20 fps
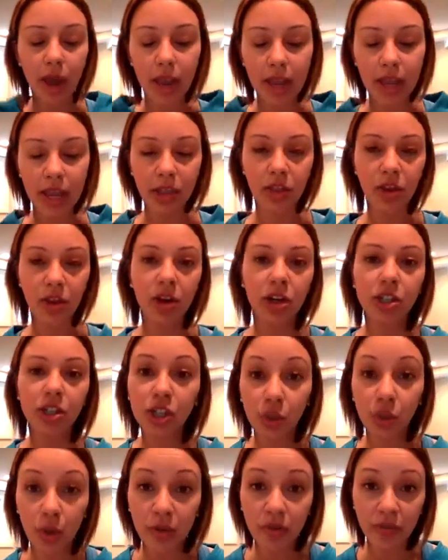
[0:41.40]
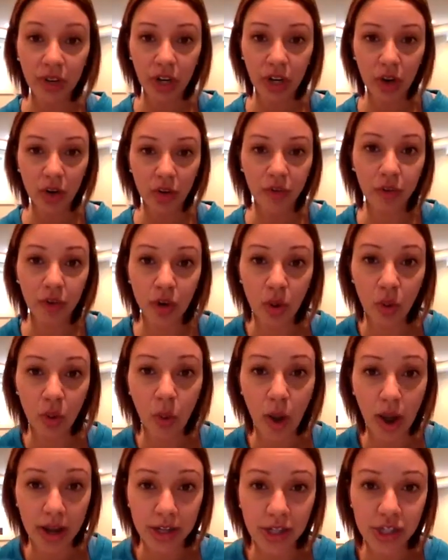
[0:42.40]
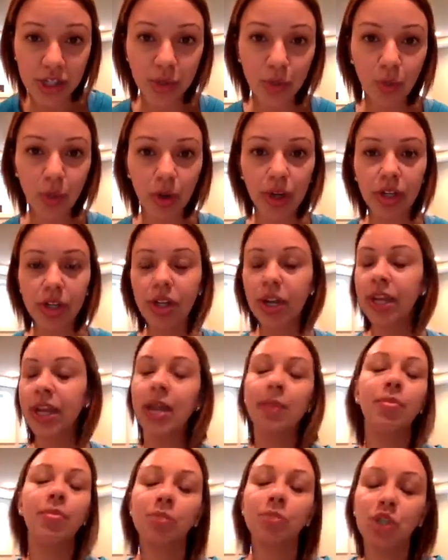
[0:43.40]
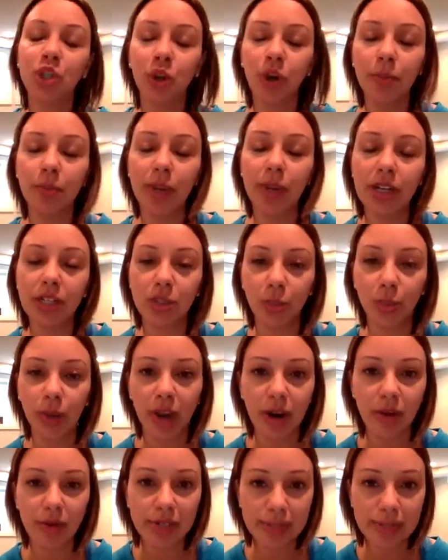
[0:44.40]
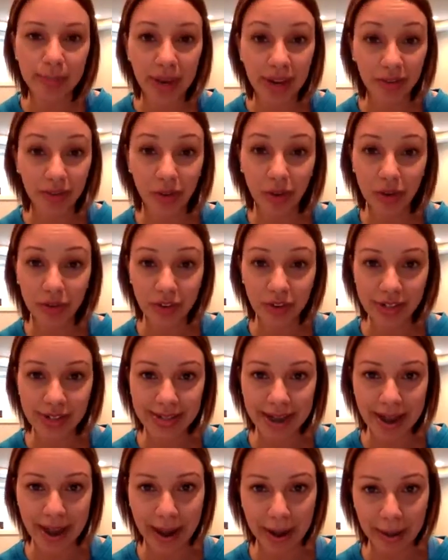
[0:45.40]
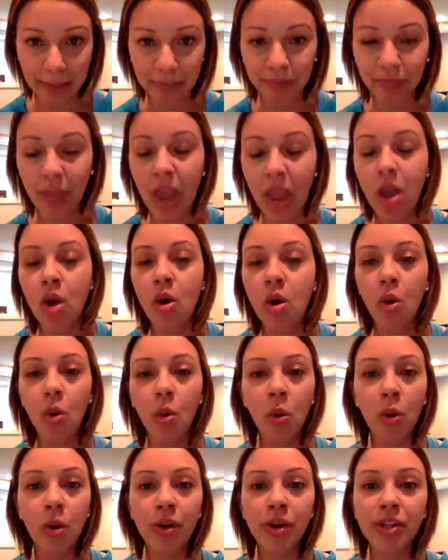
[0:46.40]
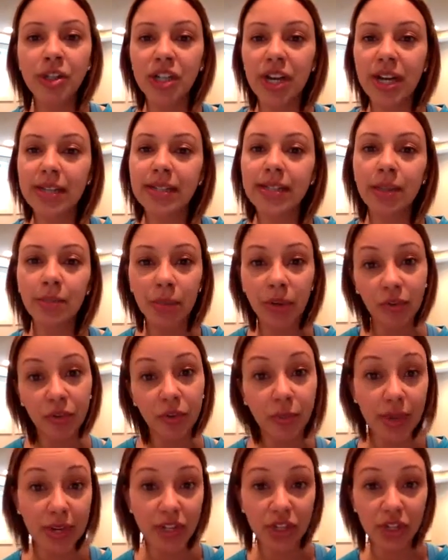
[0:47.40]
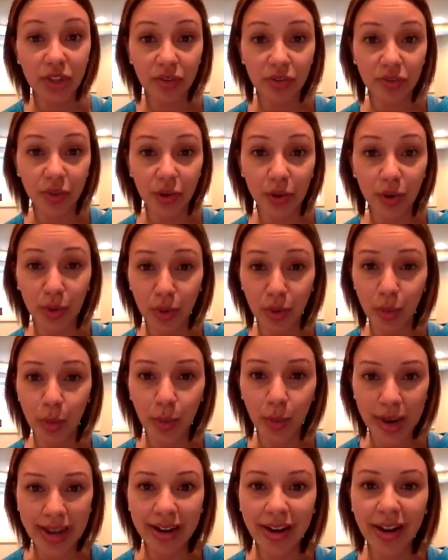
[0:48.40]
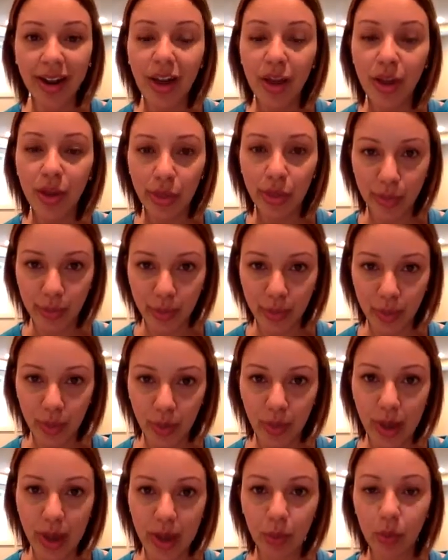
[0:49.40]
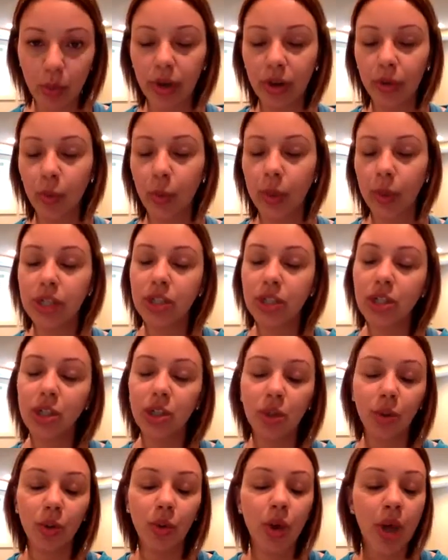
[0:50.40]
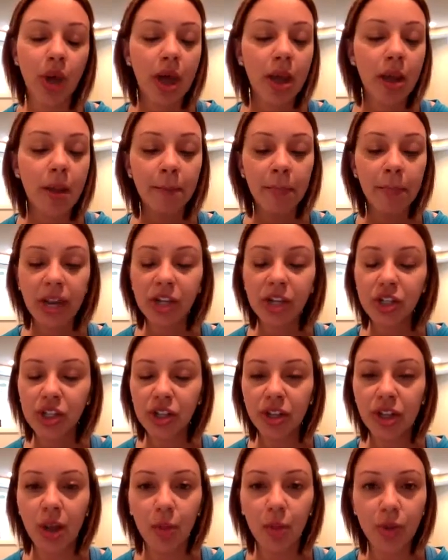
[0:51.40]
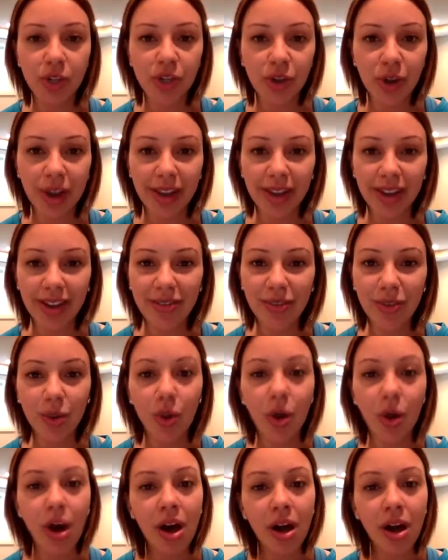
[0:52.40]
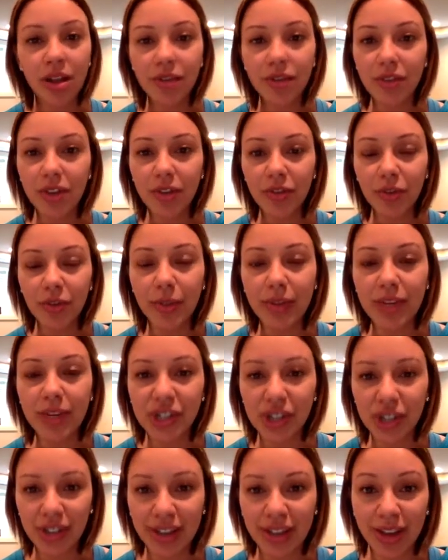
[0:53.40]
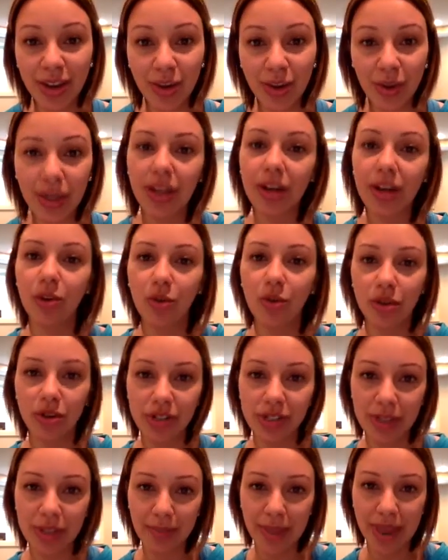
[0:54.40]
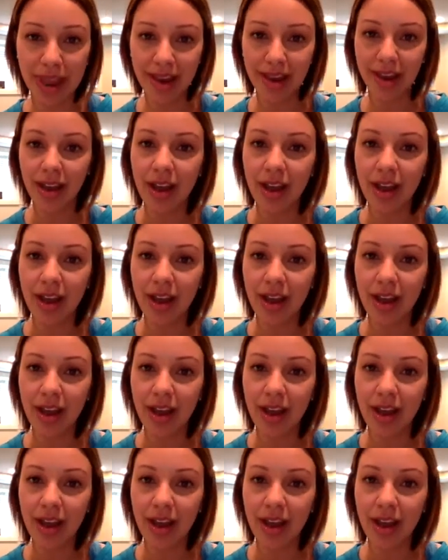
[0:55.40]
either a short video for you to watch. We're going to keep them short because we are respectful of your time, or just some information for you to read through. And we're going to make sure that we try and give you all of the information that you need in order to make